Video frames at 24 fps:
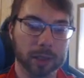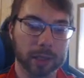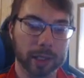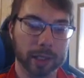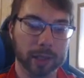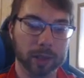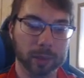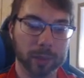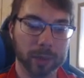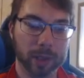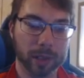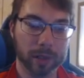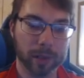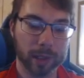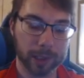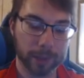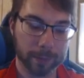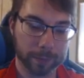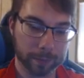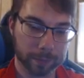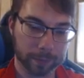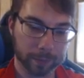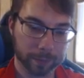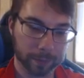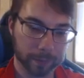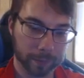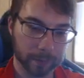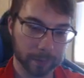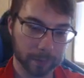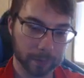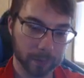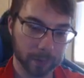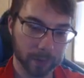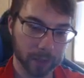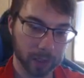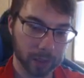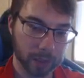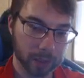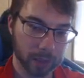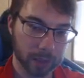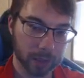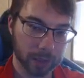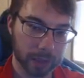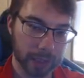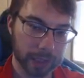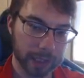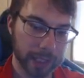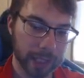I think it'll be alright.
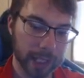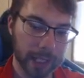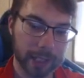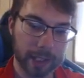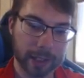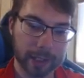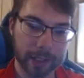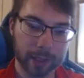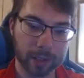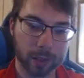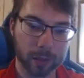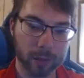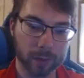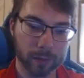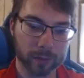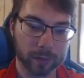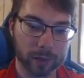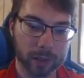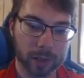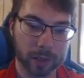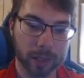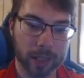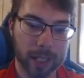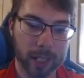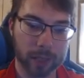He can't get over